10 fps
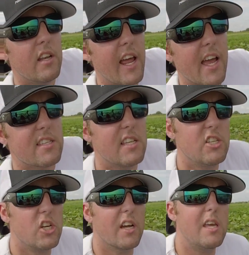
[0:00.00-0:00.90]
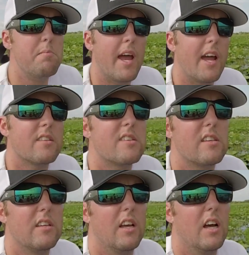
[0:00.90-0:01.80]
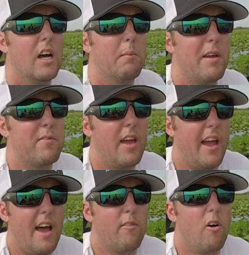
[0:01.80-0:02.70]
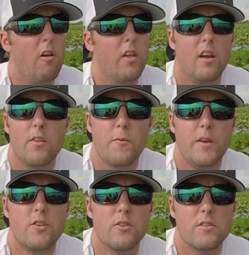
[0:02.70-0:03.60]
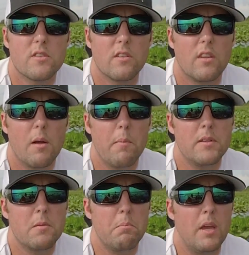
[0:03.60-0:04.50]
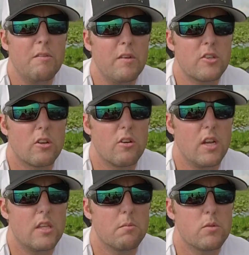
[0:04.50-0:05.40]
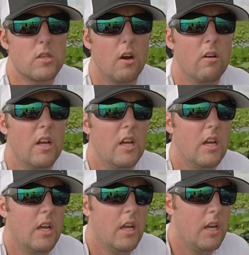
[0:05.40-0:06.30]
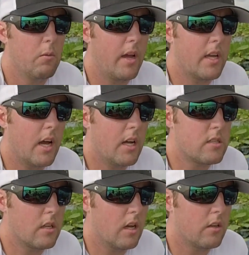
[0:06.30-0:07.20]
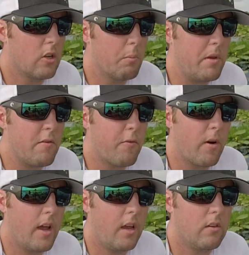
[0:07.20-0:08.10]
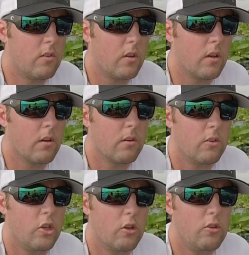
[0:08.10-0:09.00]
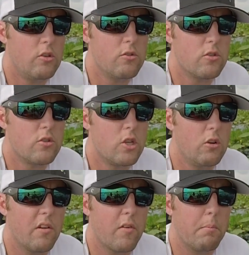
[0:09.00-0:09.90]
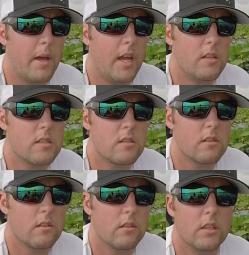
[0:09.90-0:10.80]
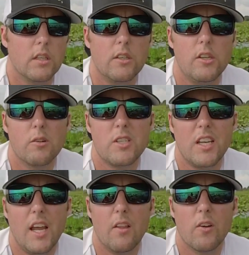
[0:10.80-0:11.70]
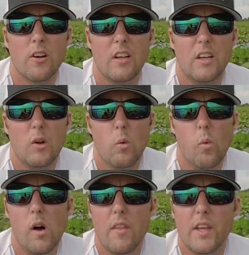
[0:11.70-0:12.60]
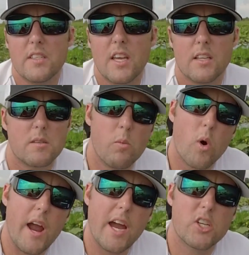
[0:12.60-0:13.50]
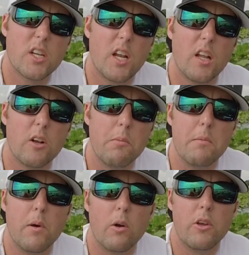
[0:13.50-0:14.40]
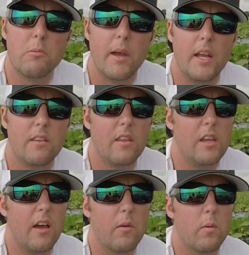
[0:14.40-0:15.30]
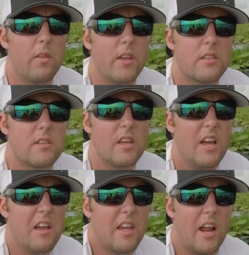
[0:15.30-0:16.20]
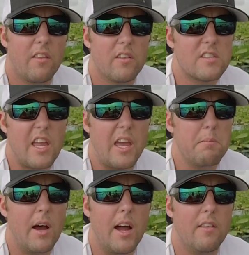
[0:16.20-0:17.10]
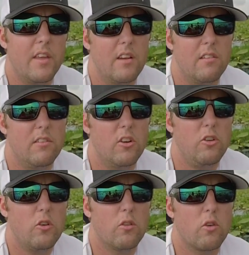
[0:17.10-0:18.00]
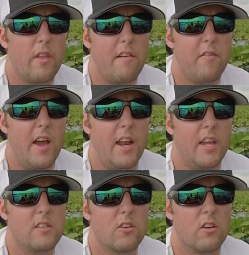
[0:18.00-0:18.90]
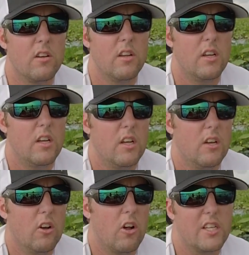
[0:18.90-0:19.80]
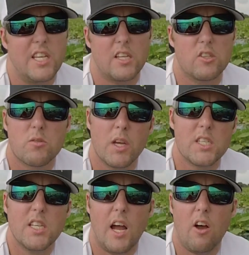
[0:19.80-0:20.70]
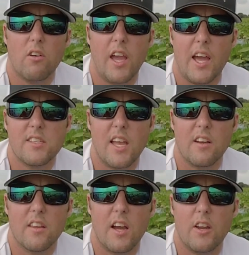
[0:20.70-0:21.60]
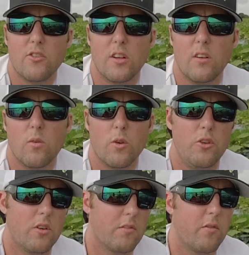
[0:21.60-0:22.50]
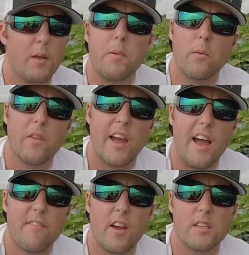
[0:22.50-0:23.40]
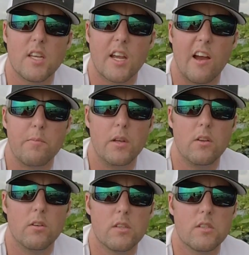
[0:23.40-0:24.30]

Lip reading: nasty junky mats, if they have all the other features, there'll be some big fish underneath them. So anyway, guys, don't be afraid to, you know, use two different baits, you know, together. One that's got some more action and a little bit bulkier bait, and then the other one that's kind of the standby that, you know, you can throw that fat ace on a Texas rig style, cast out into the hydrilla, or you can flip it with a 1/2 ounce like I've been doing.